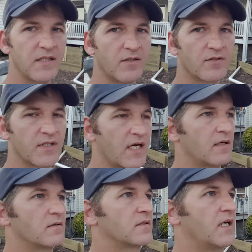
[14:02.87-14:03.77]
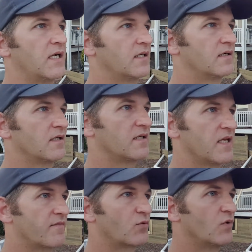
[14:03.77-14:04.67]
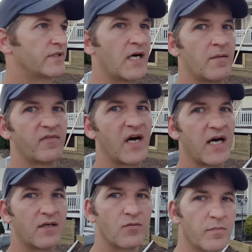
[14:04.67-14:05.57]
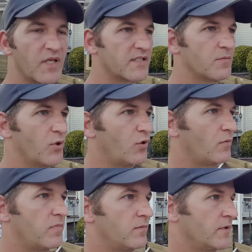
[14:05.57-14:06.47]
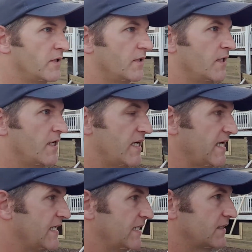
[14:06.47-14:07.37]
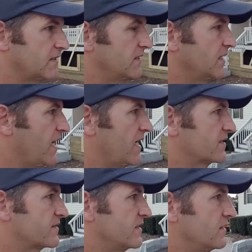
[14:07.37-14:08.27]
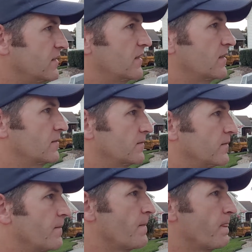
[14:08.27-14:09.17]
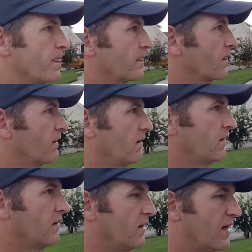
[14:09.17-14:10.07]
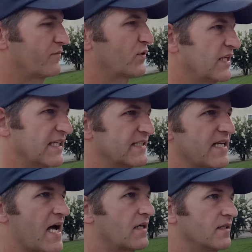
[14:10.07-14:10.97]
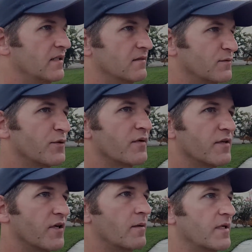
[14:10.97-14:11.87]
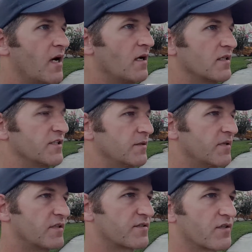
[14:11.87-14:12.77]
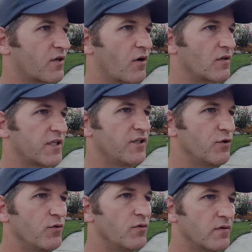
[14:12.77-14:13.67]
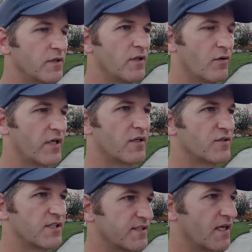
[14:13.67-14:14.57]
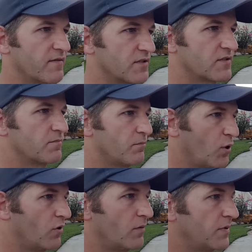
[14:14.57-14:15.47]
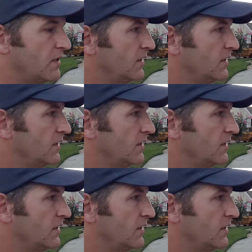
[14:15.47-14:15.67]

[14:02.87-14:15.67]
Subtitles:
years now, and never one time have I had to replace a bulb in it. It has the I forget exactly the terminology, but it's the curly Q, you know, energy saving bulb,